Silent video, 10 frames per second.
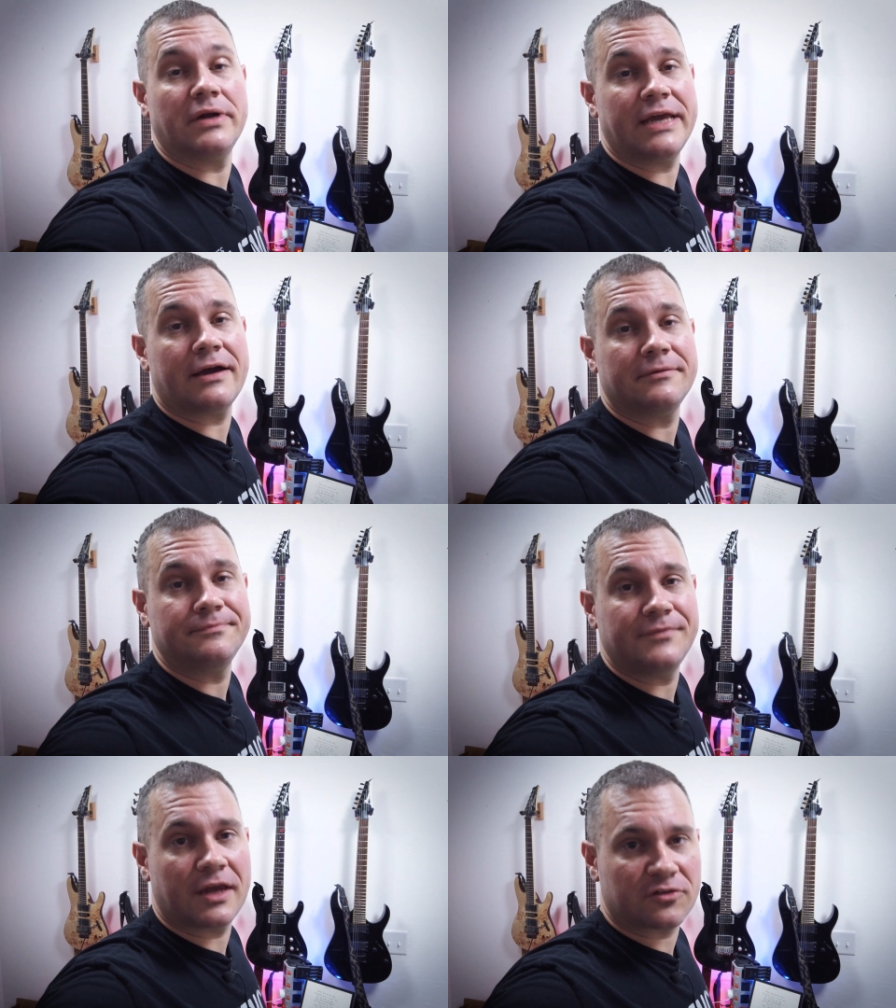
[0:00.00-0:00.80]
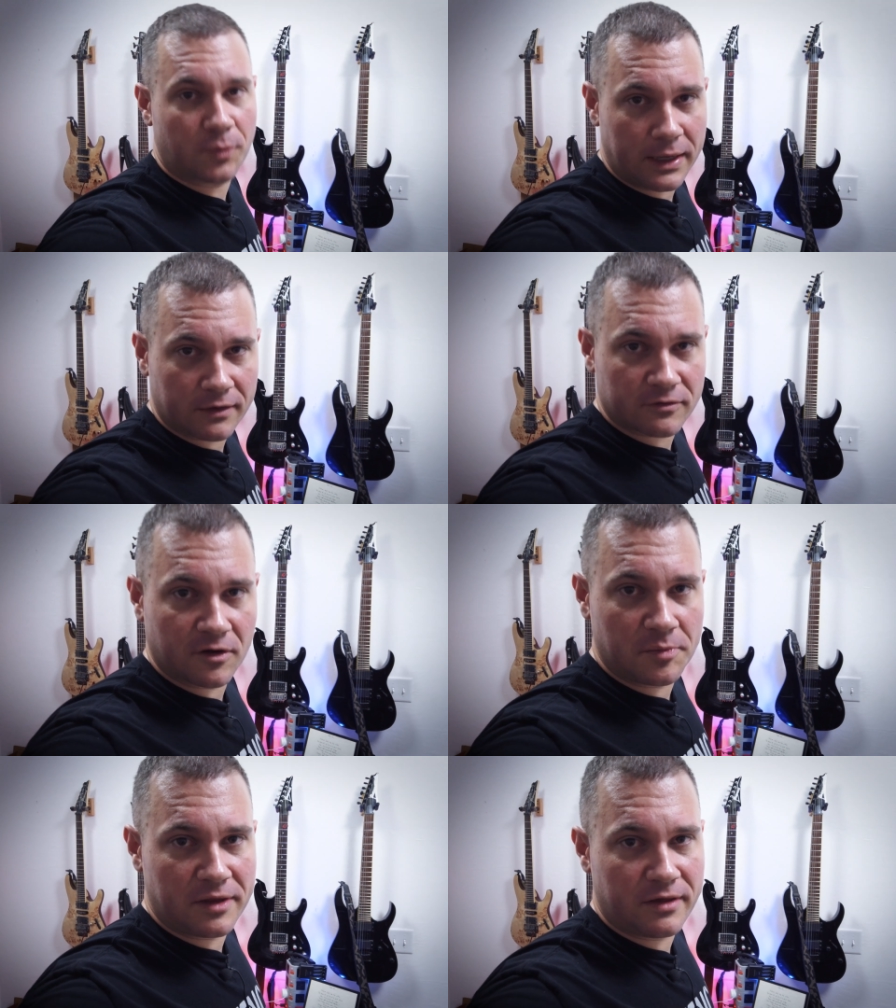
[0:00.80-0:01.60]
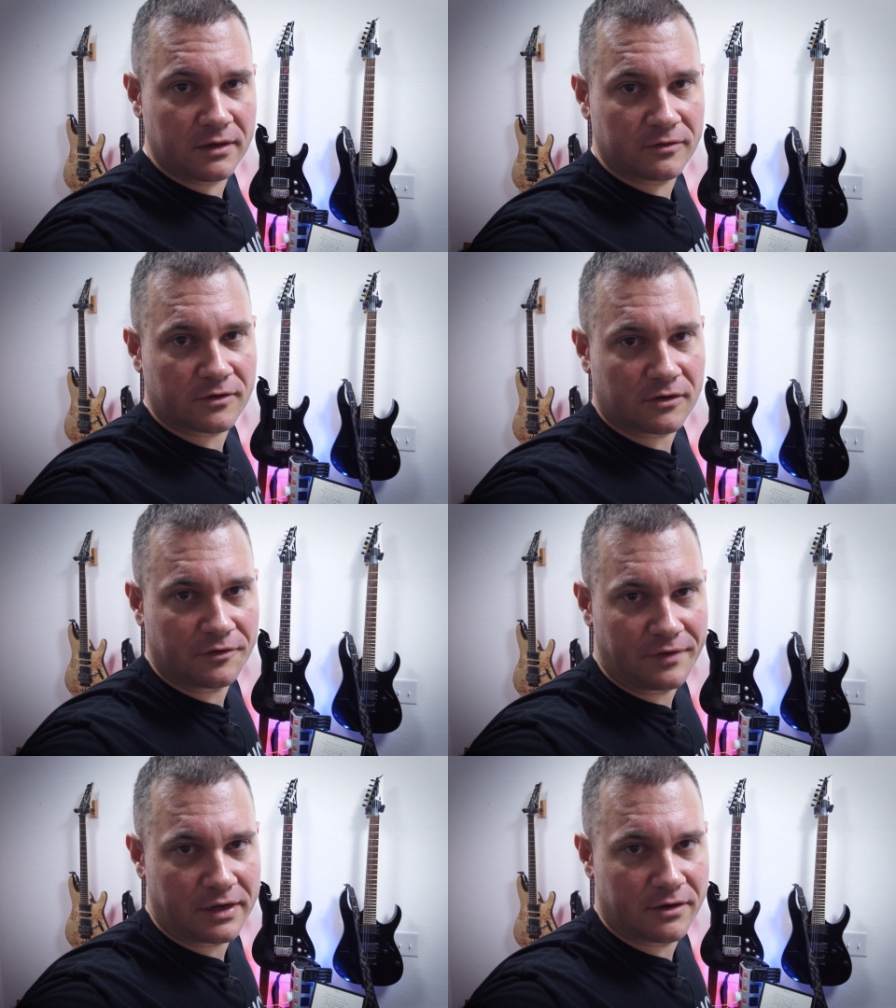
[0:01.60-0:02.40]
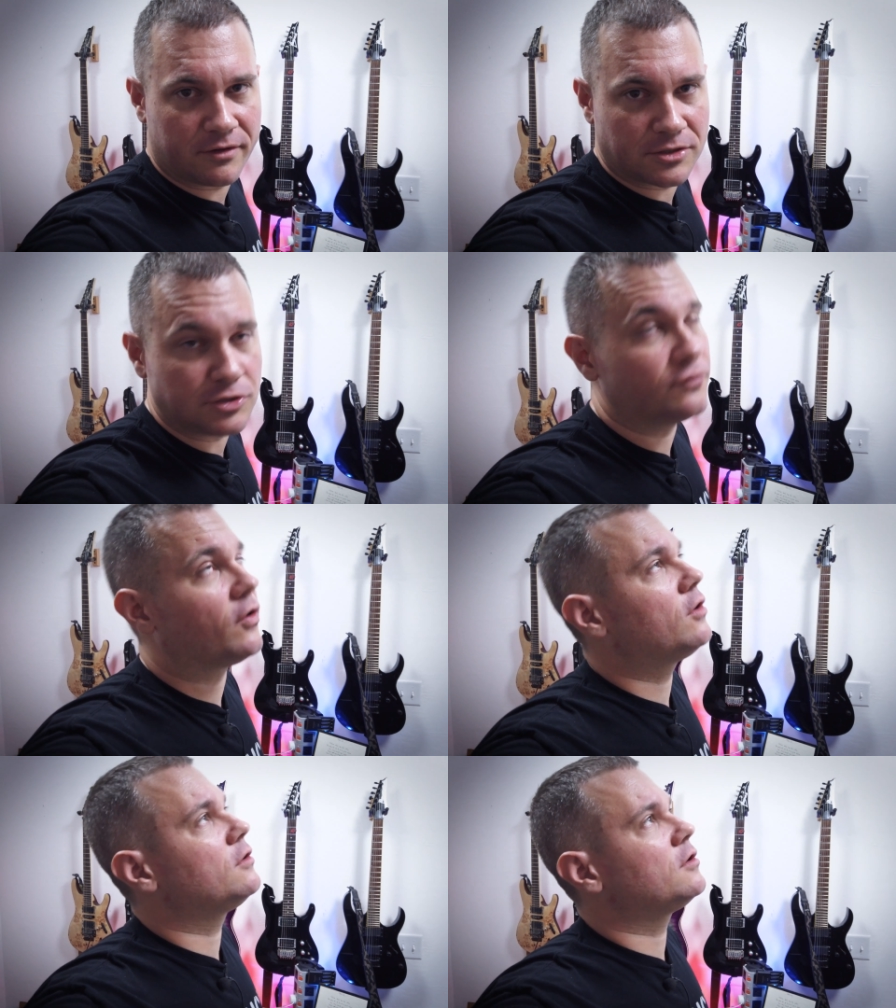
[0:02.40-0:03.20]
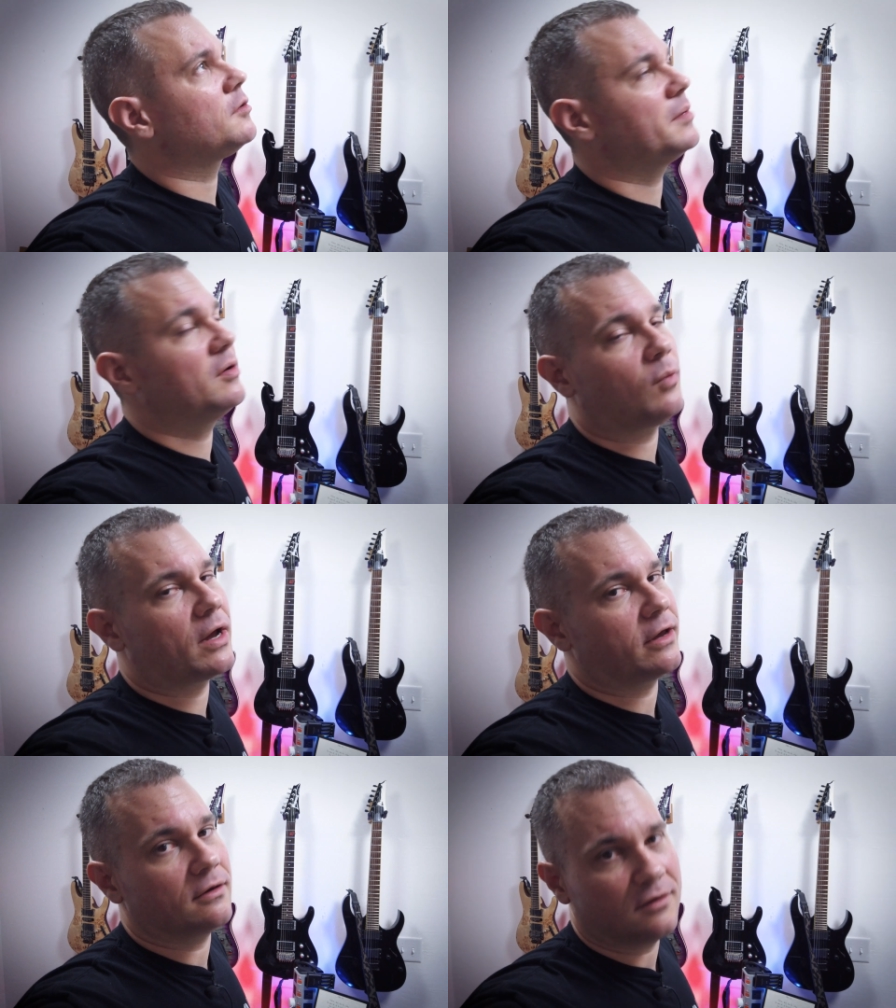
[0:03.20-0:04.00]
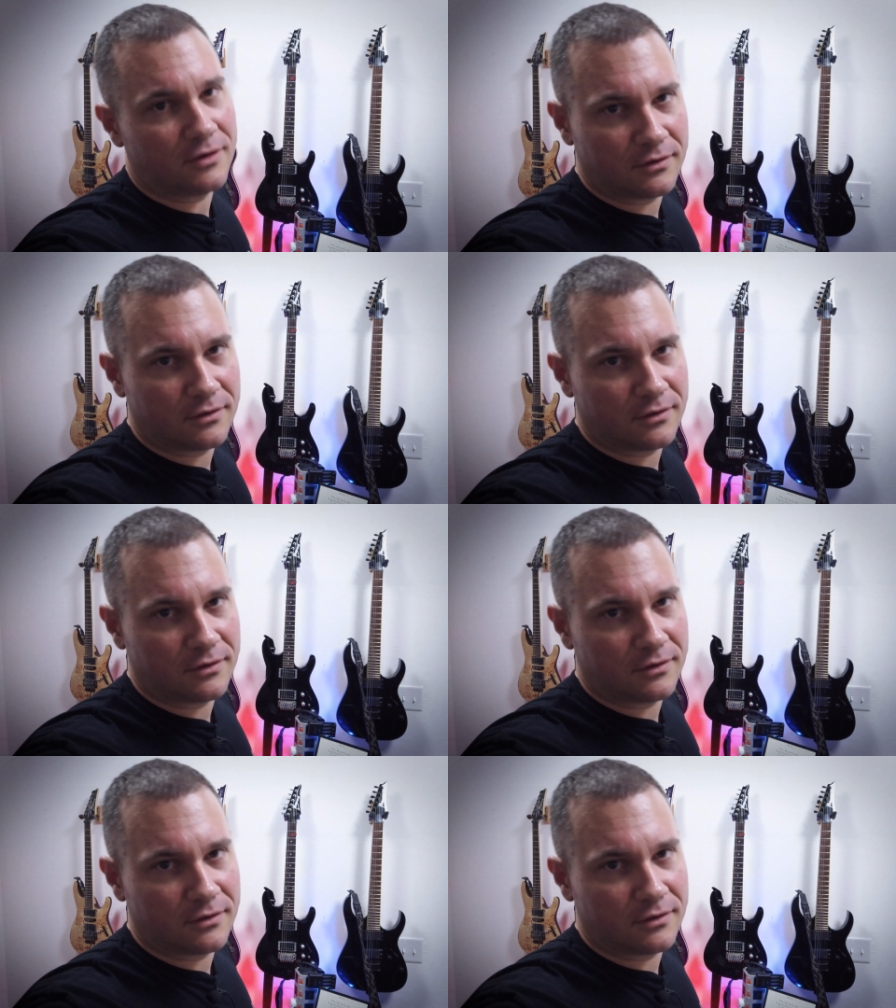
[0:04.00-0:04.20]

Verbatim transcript: But yeah, next week is gonna be the install video that you've all been wanting.